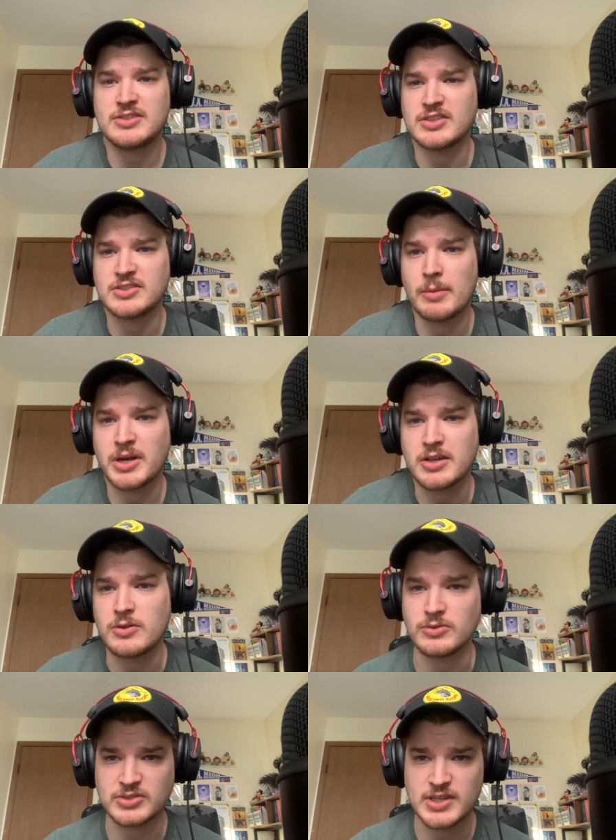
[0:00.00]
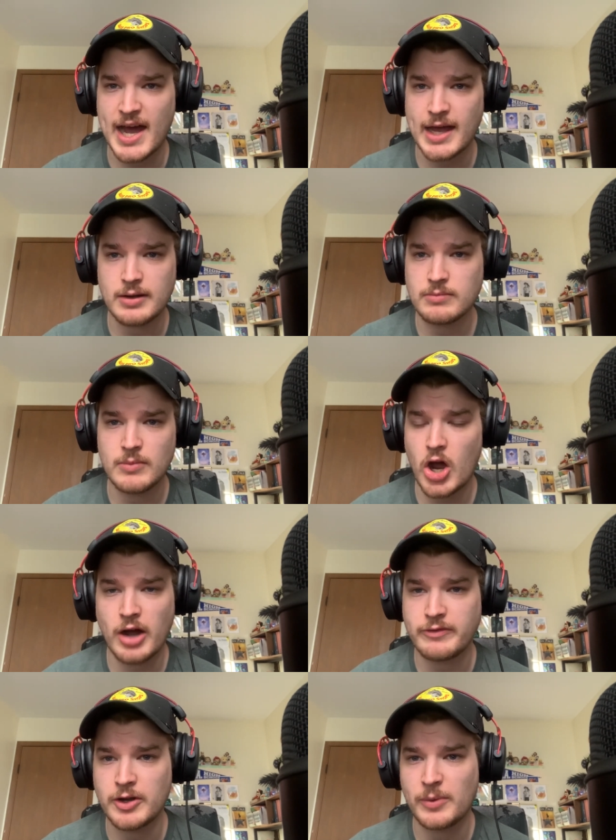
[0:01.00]
to somebody who's not
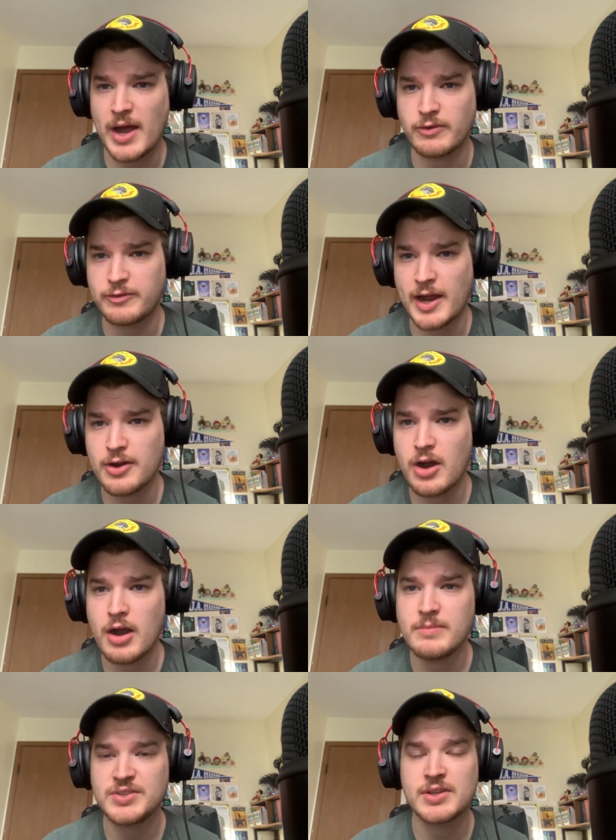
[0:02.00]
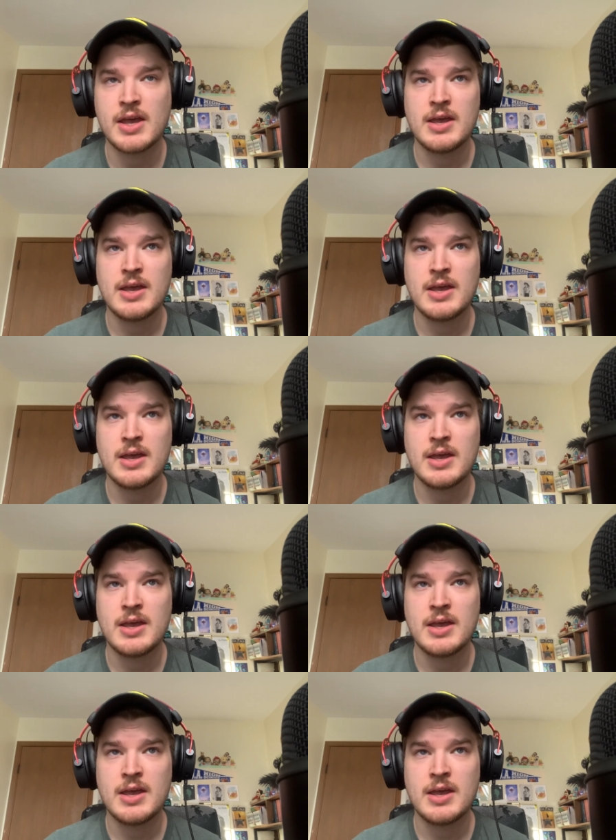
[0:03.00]
often around firearms